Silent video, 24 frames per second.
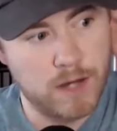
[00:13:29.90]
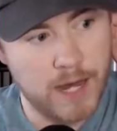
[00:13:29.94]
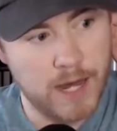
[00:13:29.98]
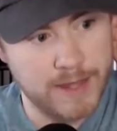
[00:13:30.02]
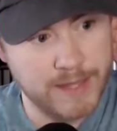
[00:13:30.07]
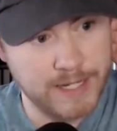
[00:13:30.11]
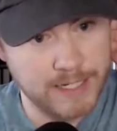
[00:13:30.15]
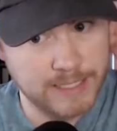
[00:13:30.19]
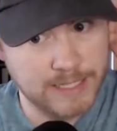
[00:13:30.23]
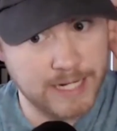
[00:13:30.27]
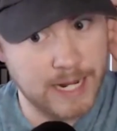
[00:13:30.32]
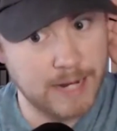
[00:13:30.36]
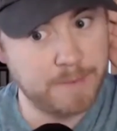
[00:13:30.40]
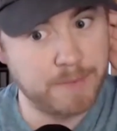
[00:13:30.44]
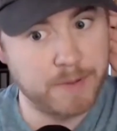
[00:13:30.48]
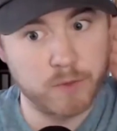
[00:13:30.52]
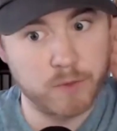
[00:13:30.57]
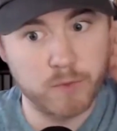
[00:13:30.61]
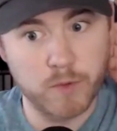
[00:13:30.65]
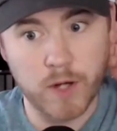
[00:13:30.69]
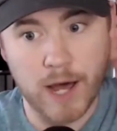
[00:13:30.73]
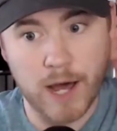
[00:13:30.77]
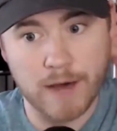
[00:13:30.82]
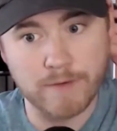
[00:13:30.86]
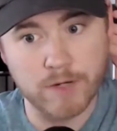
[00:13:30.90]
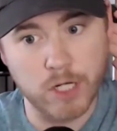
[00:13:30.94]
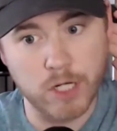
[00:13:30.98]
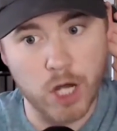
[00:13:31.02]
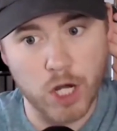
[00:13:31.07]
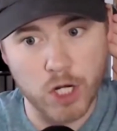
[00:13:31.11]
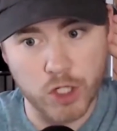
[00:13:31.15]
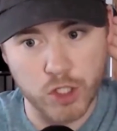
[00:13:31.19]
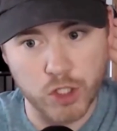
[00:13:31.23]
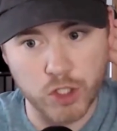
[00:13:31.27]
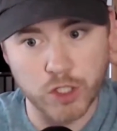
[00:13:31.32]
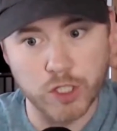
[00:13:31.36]
I think Napier will have
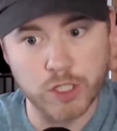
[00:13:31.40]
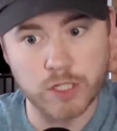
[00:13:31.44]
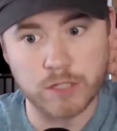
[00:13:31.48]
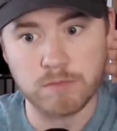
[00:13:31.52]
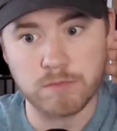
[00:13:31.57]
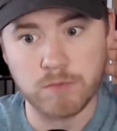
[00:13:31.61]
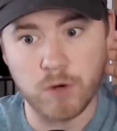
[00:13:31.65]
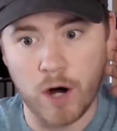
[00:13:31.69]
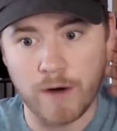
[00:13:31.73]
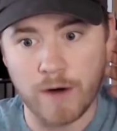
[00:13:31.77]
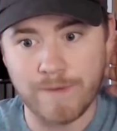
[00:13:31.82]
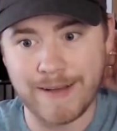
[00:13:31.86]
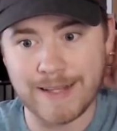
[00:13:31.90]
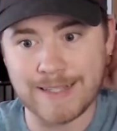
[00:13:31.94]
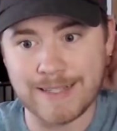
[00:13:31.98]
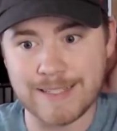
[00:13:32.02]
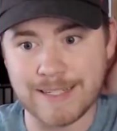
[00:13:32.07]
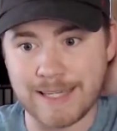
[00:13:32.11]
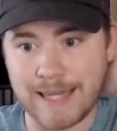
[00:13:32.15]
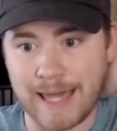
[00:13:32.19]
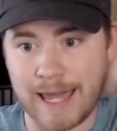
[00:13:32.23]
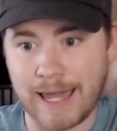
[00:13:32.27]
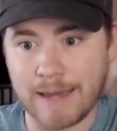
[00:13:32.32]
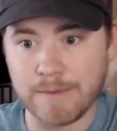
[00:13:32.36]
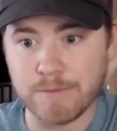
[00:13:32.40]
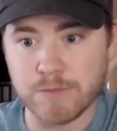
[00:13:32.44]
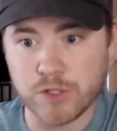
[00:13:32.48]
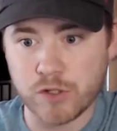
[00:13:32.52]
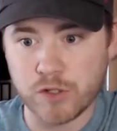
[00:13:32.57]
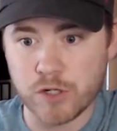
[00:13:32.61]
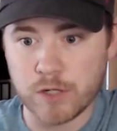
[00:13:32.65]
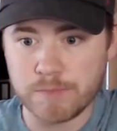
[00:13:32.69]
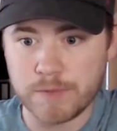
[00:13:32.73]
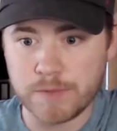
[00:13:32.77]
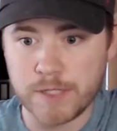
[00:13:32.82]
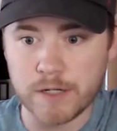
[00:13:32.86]
a good offensive game
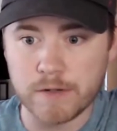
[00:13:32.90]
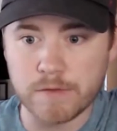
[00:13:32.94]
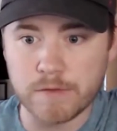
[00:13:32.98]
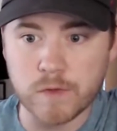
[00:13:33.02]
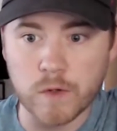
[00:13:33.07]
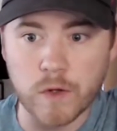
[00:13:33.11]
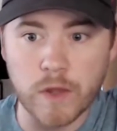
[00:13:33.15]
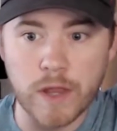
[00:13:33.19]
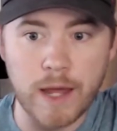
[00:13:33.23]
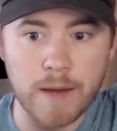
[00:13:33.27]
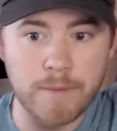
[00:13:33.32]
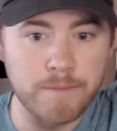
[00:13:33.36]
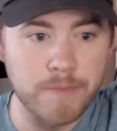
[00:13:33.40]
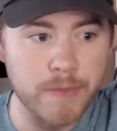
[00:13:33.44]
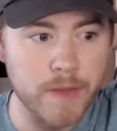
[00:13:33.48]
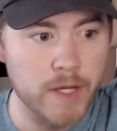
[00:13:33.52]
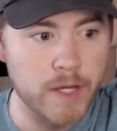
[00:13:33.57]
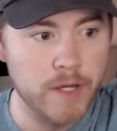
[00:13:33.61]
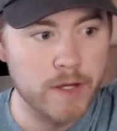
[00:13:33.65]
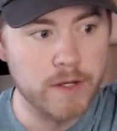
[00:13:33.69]
script here for them.